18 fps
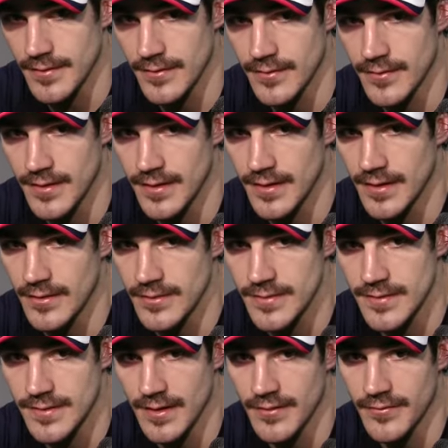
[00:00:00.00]
Right now
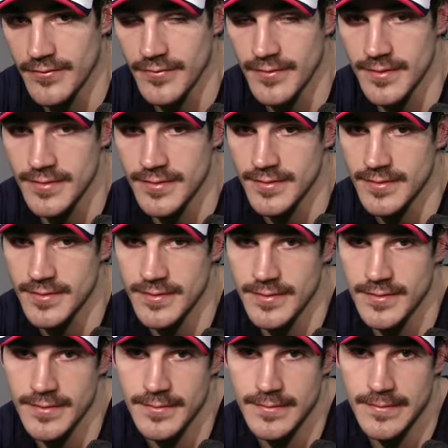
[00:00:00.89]
it's tough
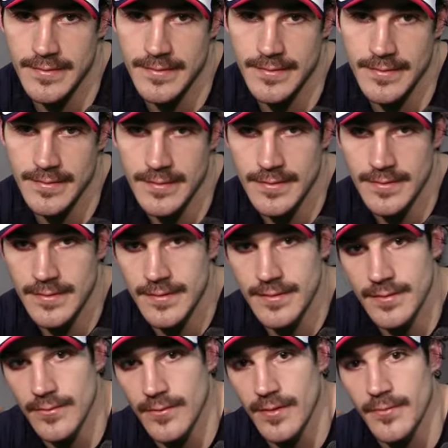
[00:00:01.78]
because
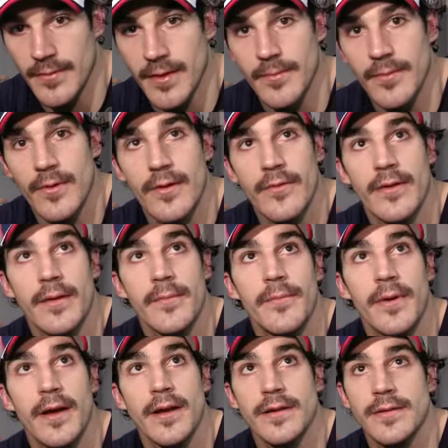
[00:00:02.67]
you want to make more of an
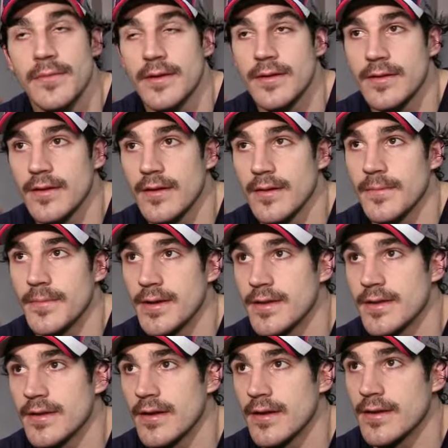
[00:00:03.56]
impact, especially on a
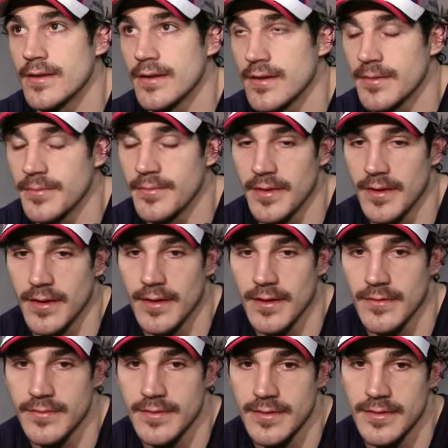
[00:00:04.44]
big stage like the
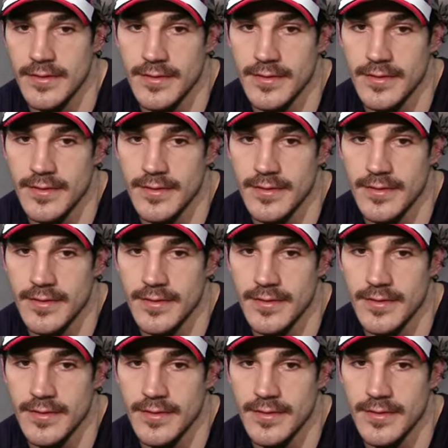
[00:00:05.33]
playoffs.